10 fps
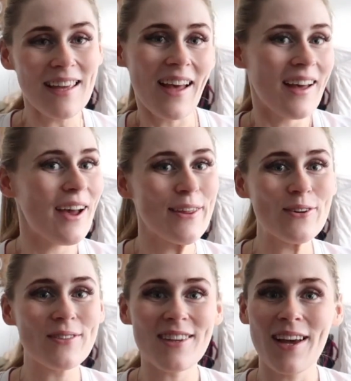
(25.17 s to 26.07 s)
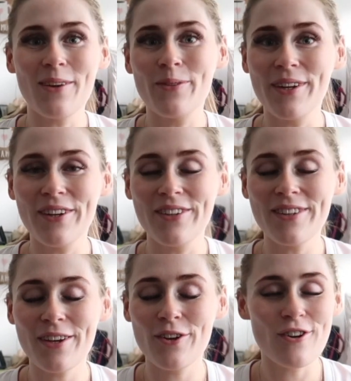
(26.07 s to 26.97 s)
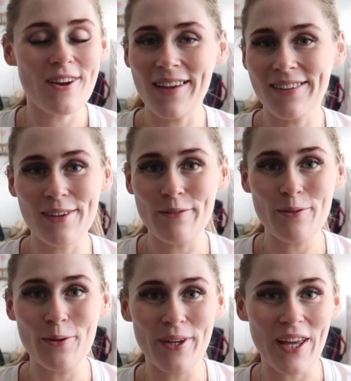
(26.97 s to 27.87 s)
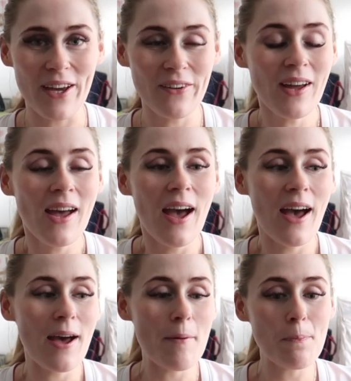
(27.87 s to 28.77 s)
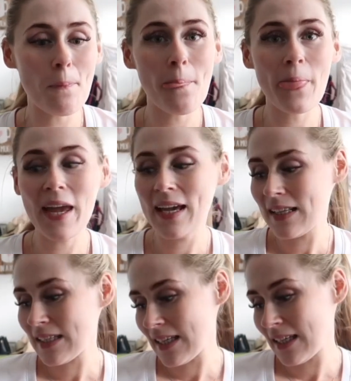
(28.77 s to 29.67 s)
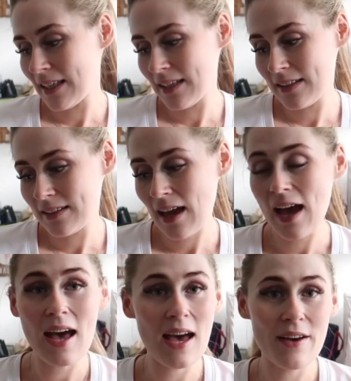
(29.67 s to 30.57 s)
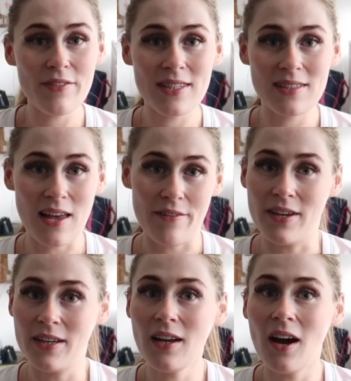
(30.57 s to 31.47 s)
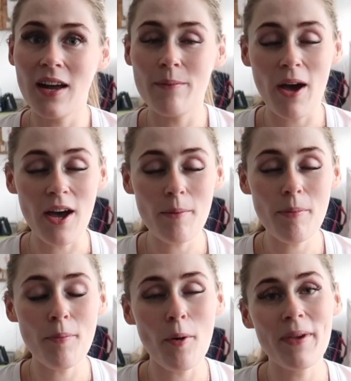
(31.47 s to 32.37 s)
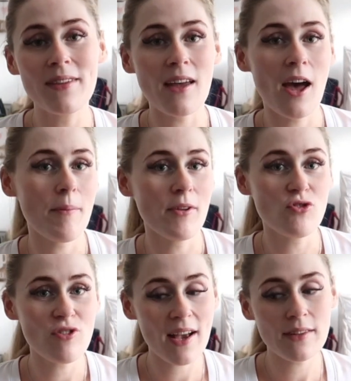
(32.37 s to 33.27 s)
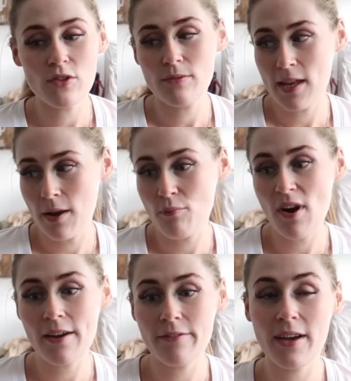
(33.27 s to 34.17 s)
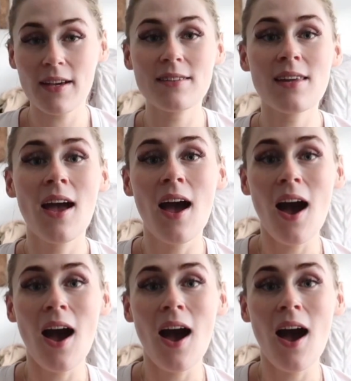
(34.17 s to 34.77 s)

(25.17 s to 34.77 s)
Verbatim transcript: yeah I thought I would create some for you. Um, it is half seven, I am up, Poppy's up and dressed, I've just made breakfast.